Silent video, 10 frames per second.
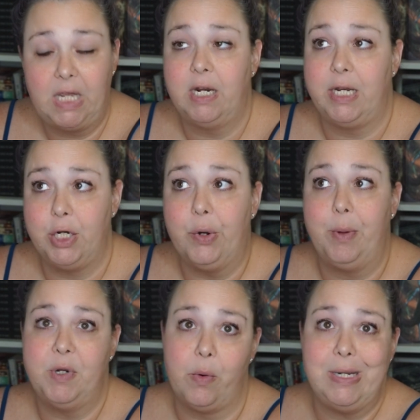And I know
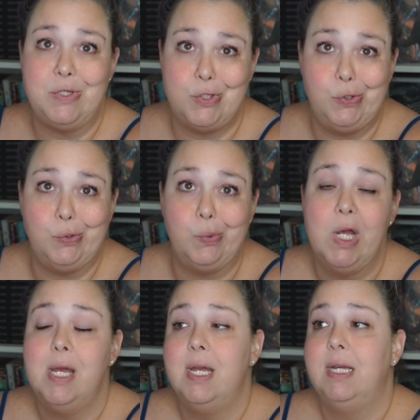I'm going to
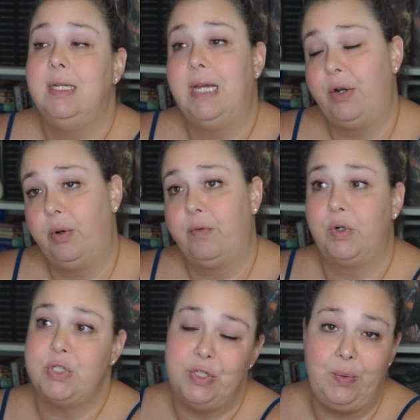get
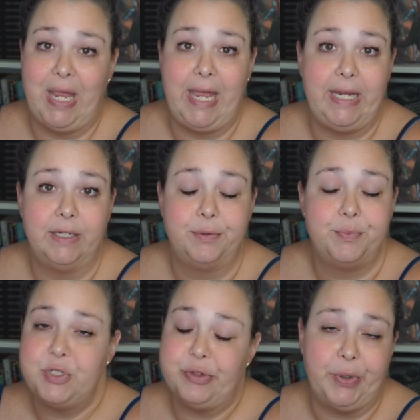over 2K
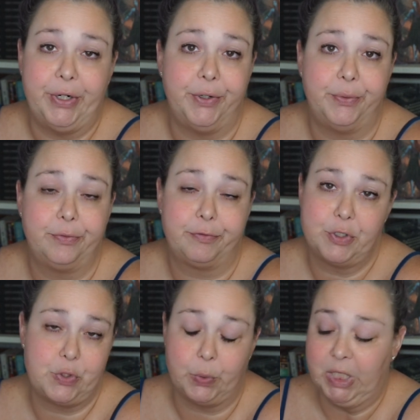tomorrow for
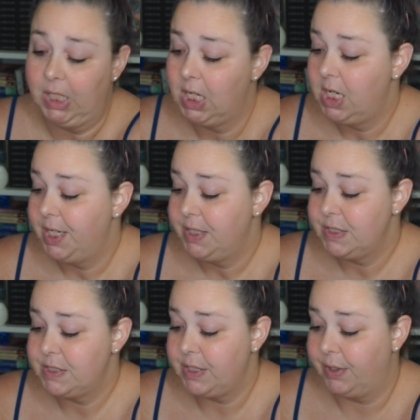sure,
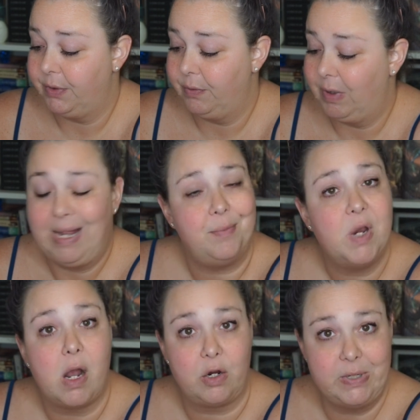so I'm
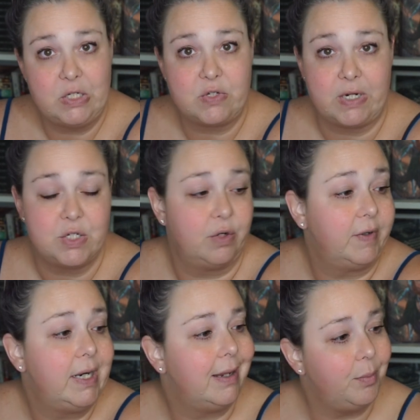not going to stress
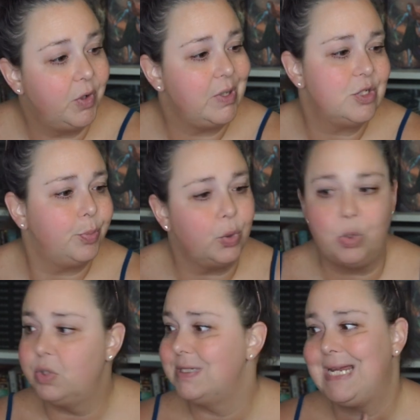over it. I'm going to
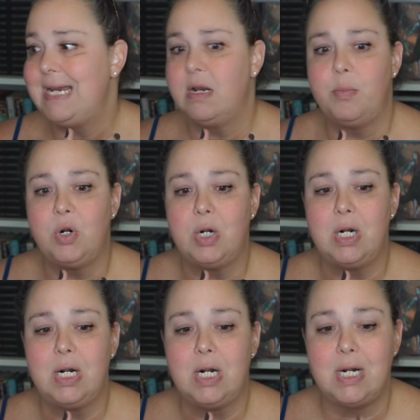pull day
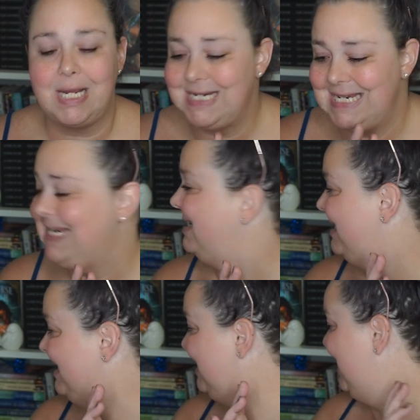number 19.
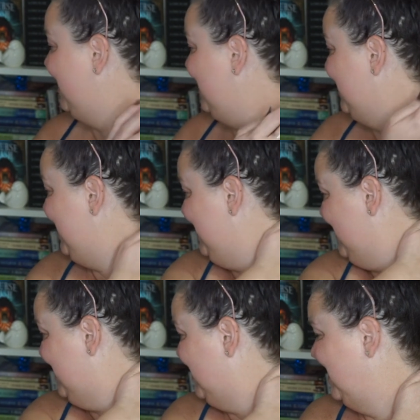Is today the 19th?
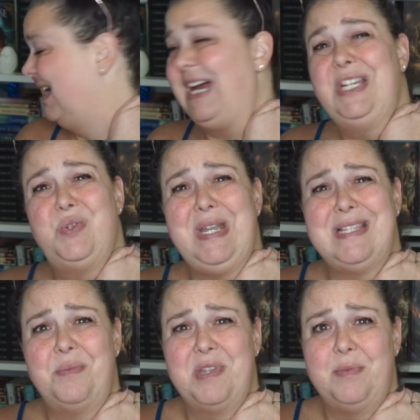I tweaked
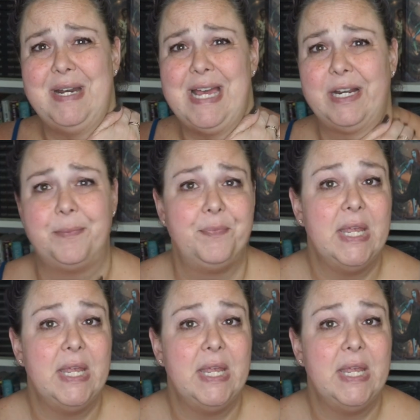something in my neck.